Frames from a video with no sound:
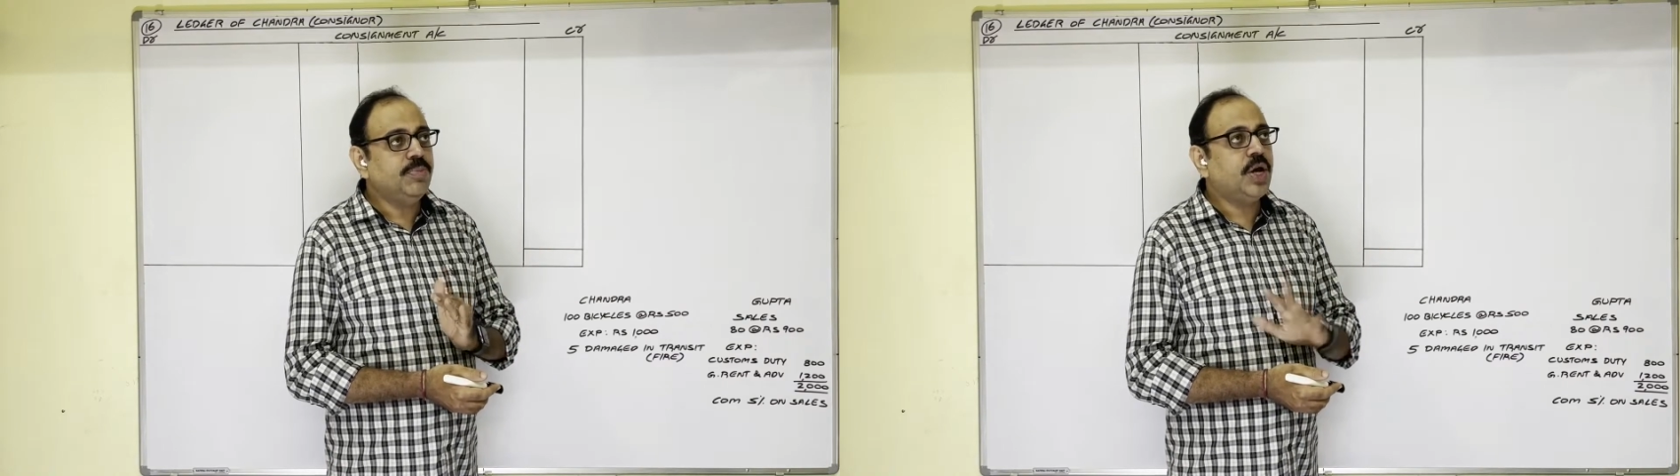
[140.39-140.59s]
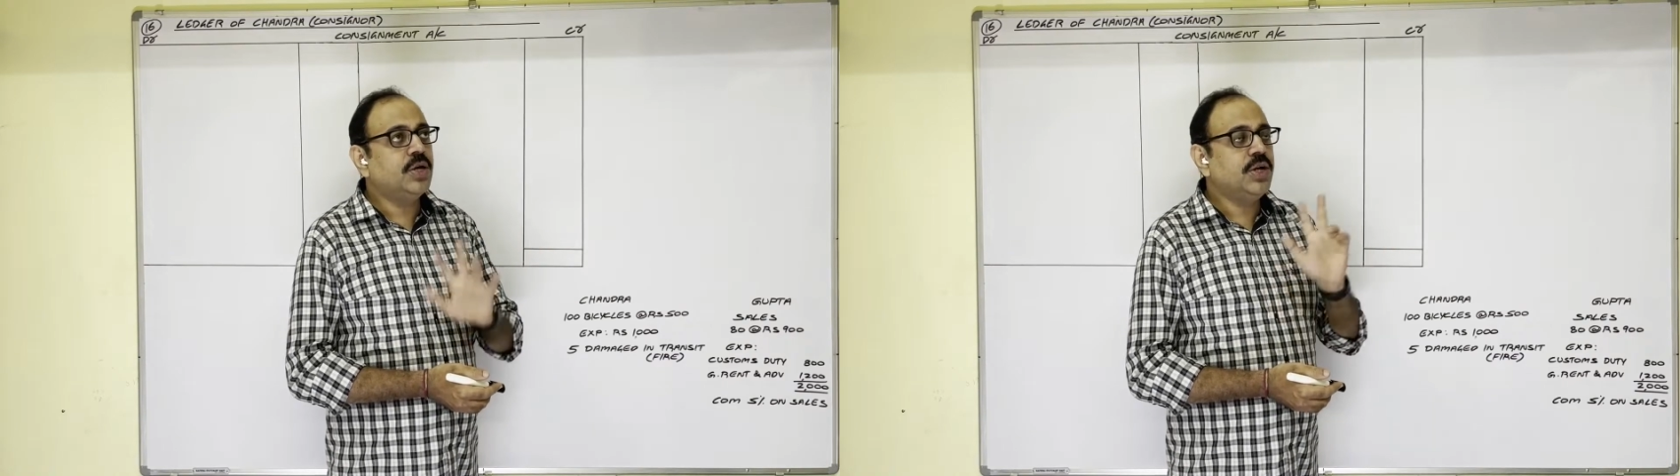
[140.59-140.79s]

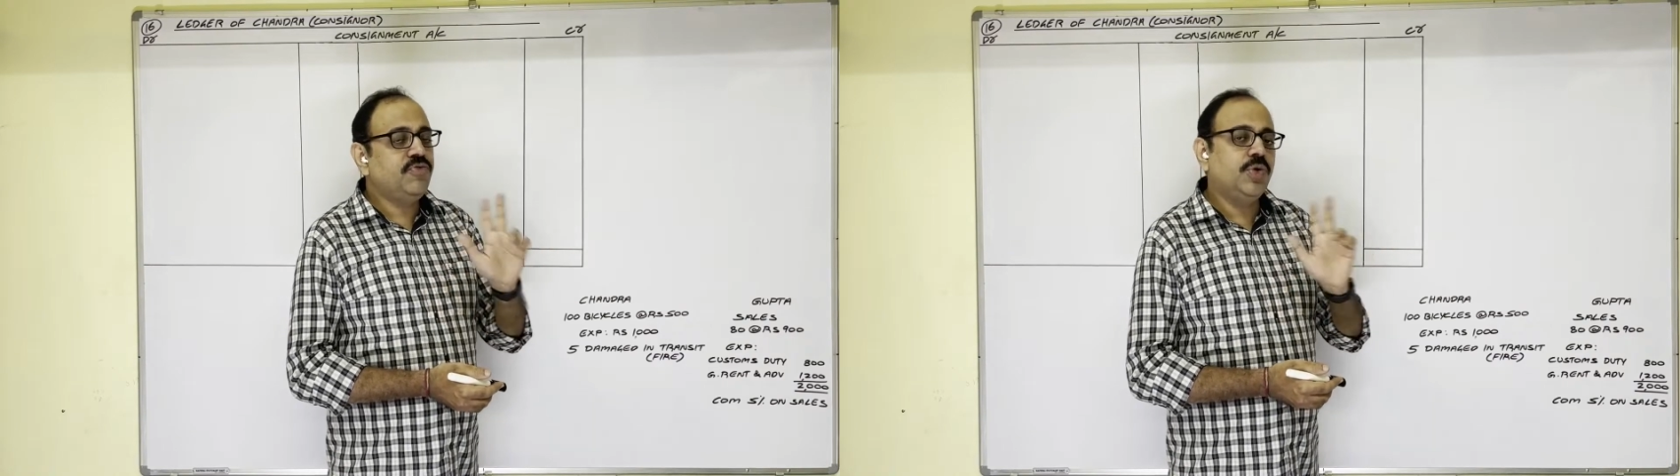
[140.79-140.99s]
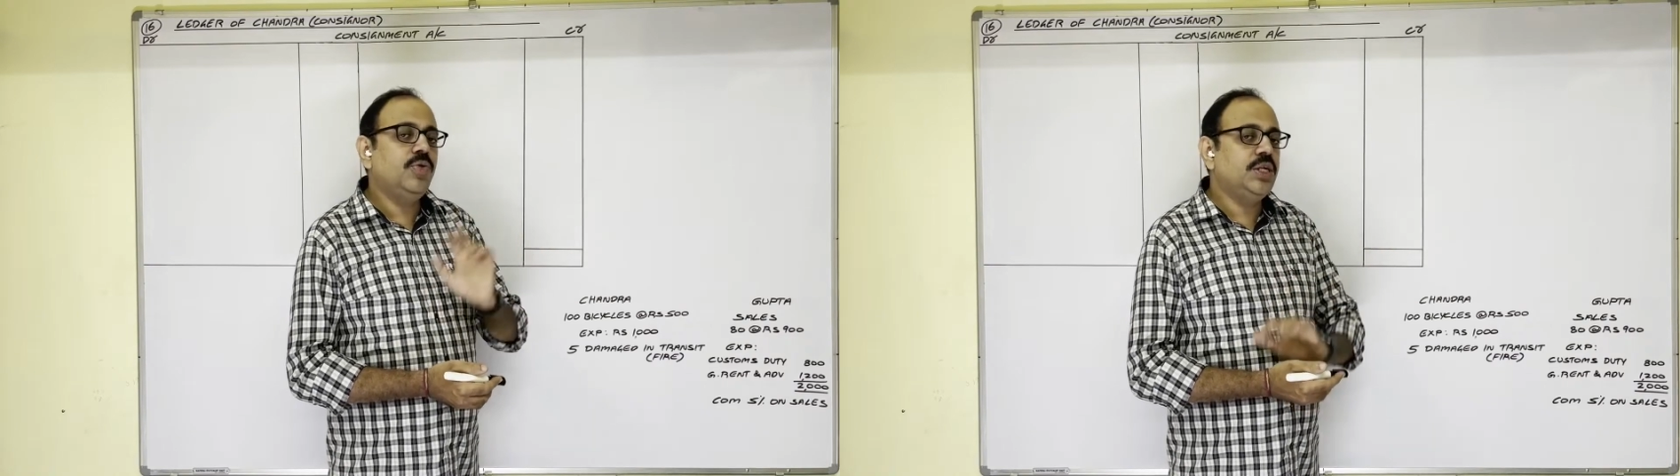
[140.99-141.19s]
because
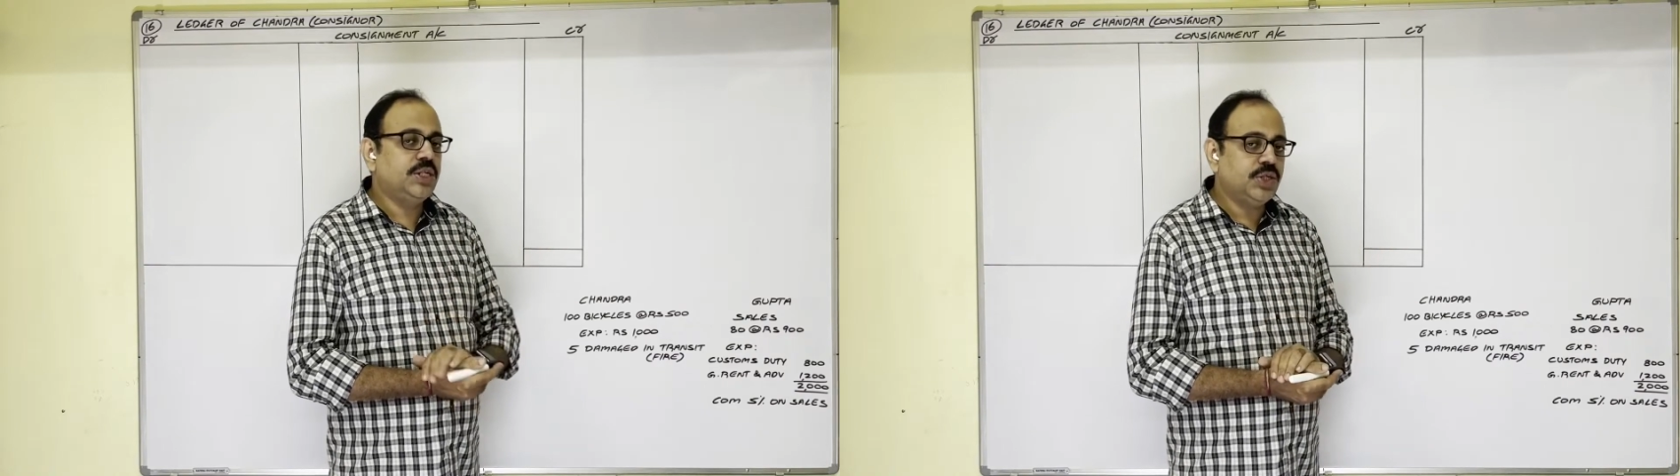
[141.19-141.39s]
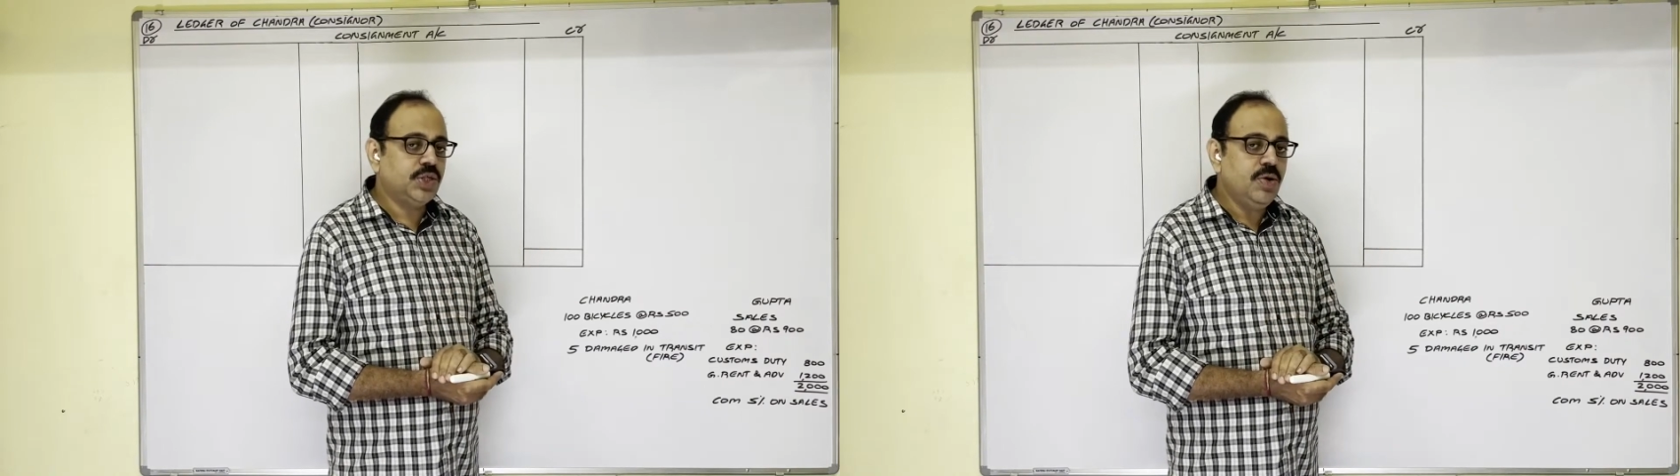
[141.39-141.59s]
of two
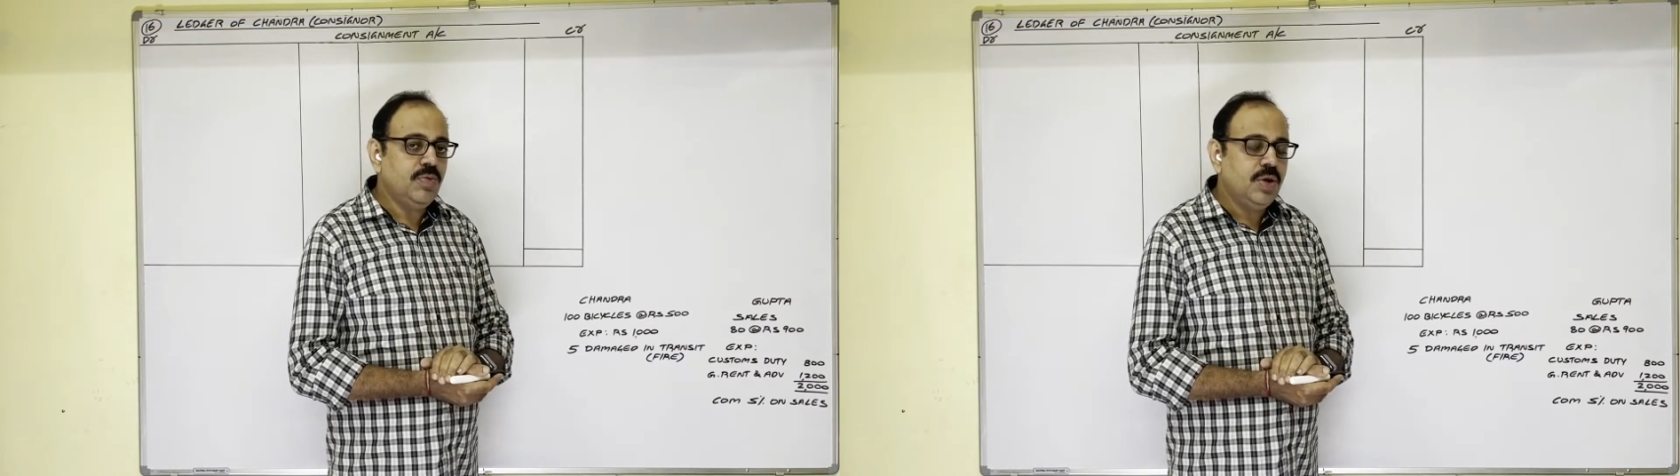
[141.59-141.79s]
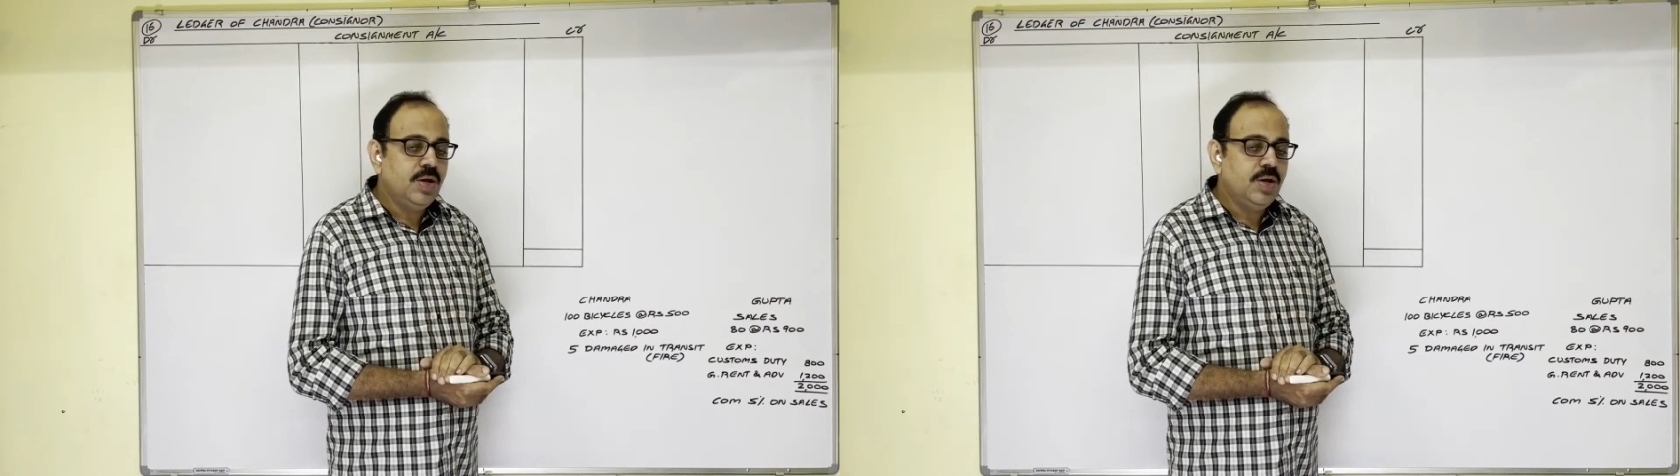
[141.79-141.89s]
reasons now.